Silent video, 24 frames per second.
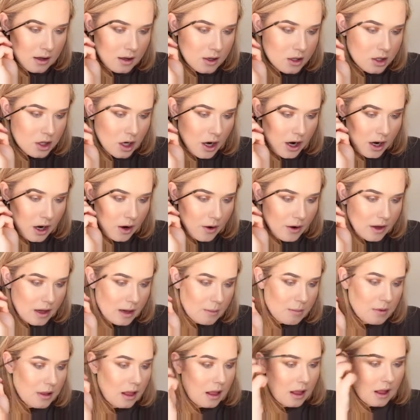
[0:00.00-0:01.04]
try going
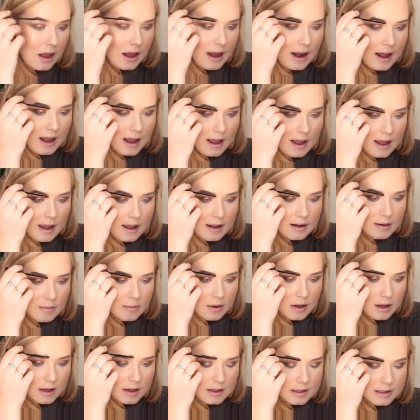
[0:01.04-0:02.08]
in with a lighter hand
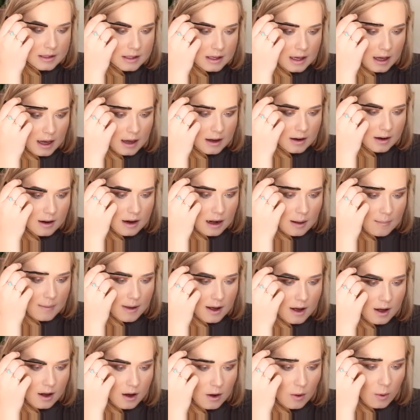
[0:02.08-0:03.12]
because it can come
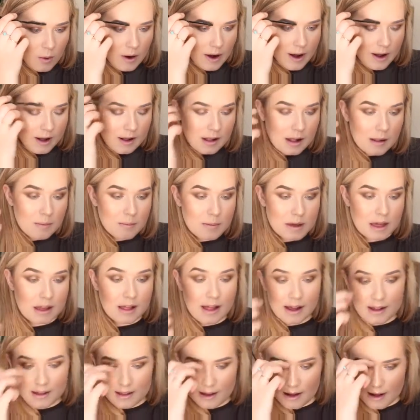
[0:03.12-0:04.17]
out quite clumpy
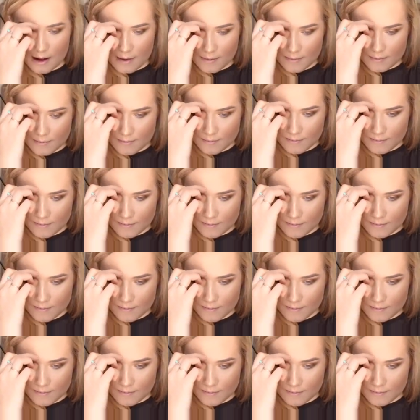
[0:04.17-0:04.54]
like that.